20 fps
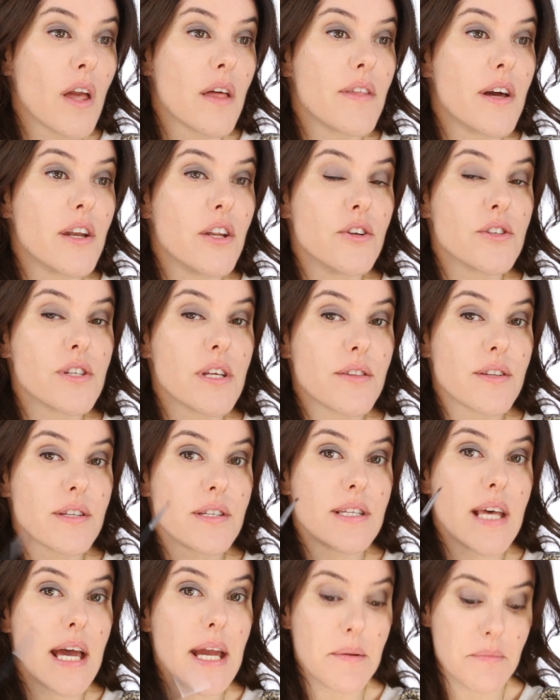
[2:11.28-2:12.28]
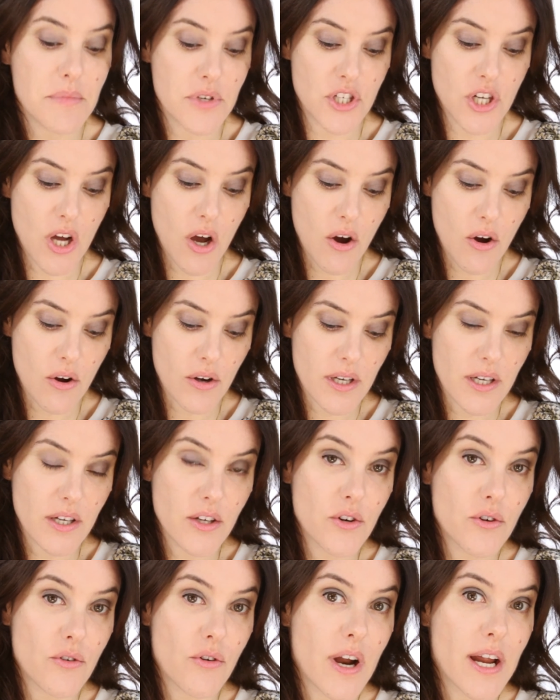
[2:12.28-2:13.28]
Then using the same dark
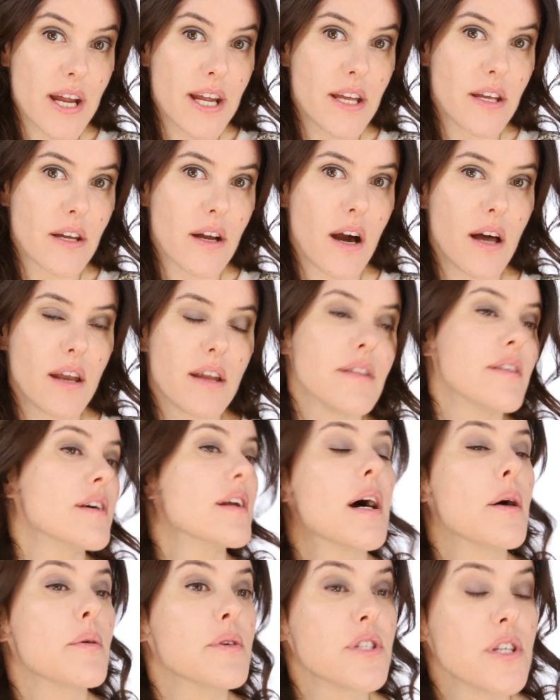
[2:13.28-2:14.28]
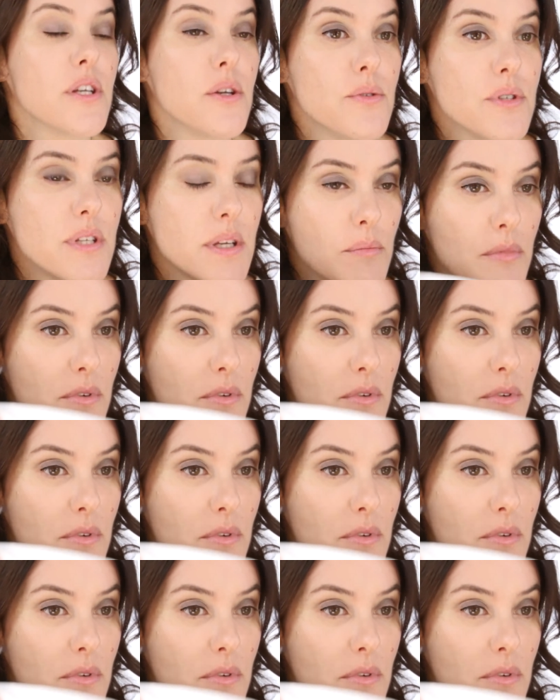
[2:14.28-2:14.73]
grey colour that I was using